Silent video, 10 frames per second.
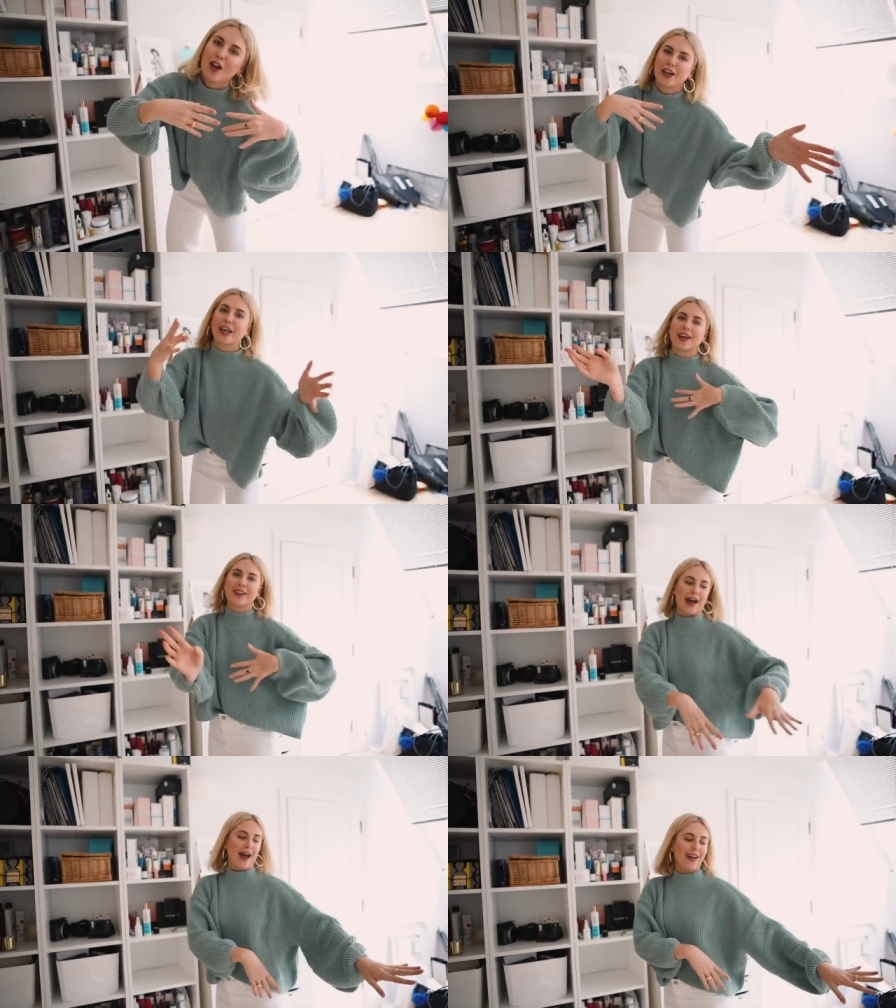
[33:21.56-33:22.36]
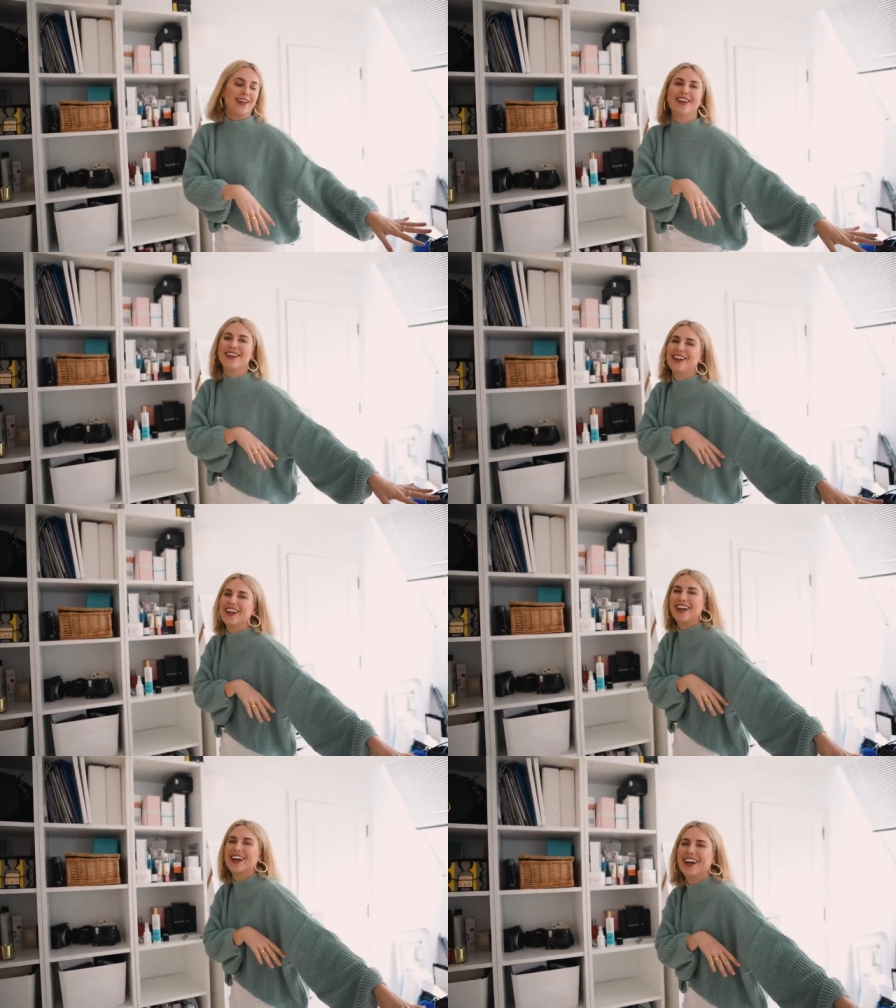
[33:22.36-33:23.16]
not looking at
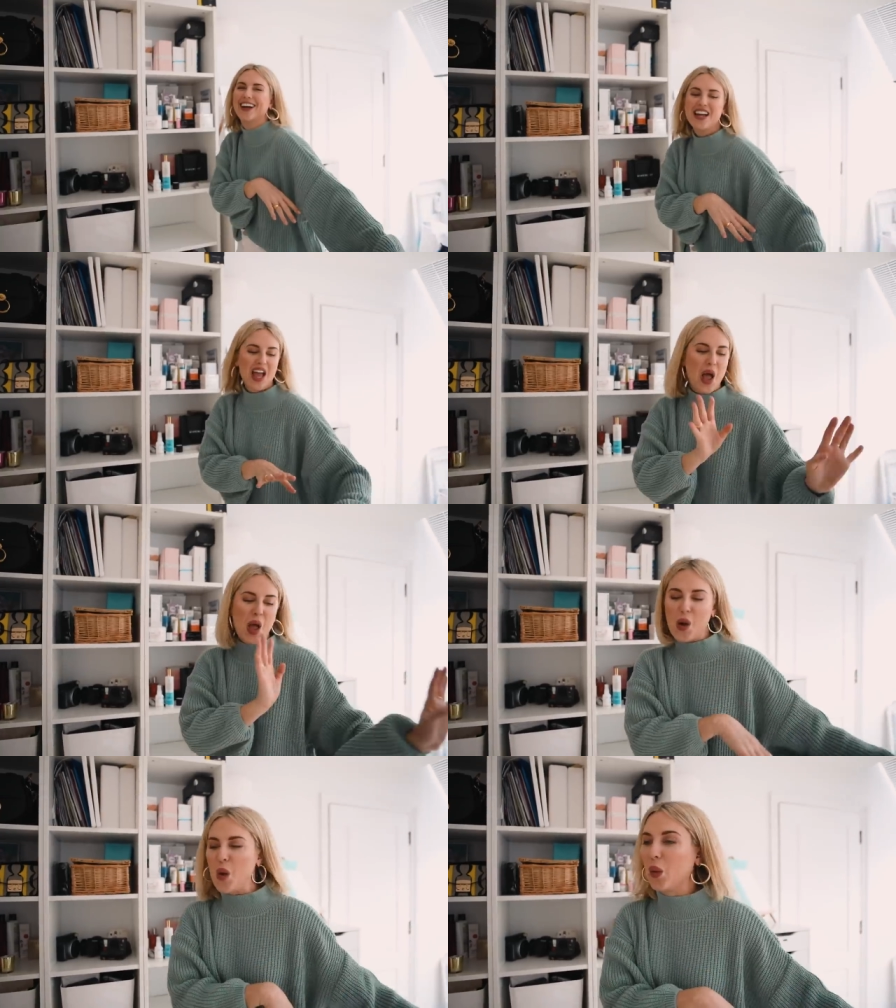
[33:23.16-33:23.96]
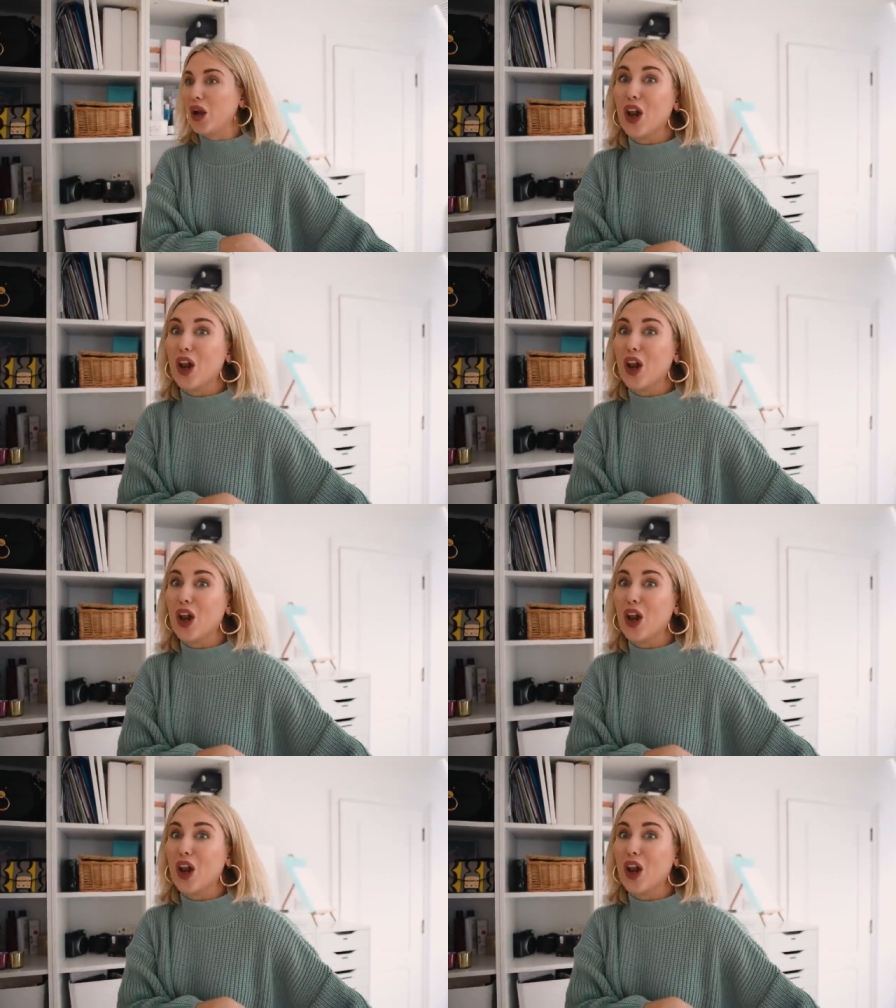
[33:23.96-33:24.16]
that. We're